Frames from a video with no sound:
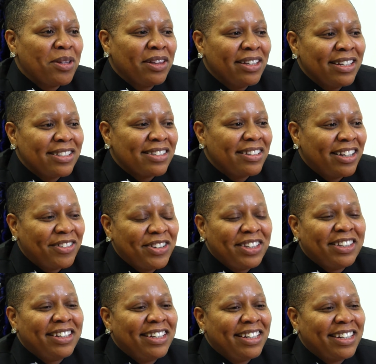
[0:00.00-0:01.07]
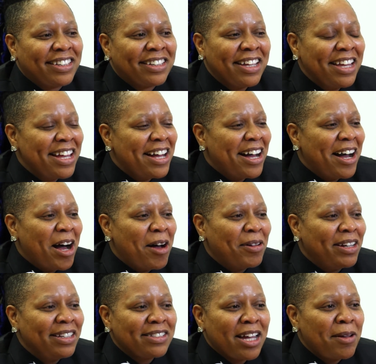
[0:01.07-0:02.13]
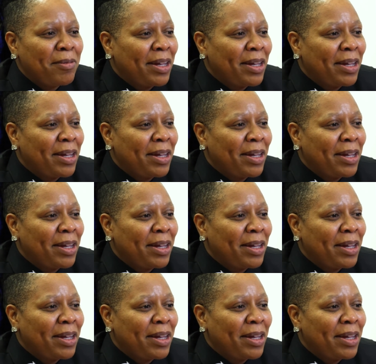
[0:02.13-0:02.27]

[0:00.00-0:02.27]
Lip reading: the list and everything. And anytime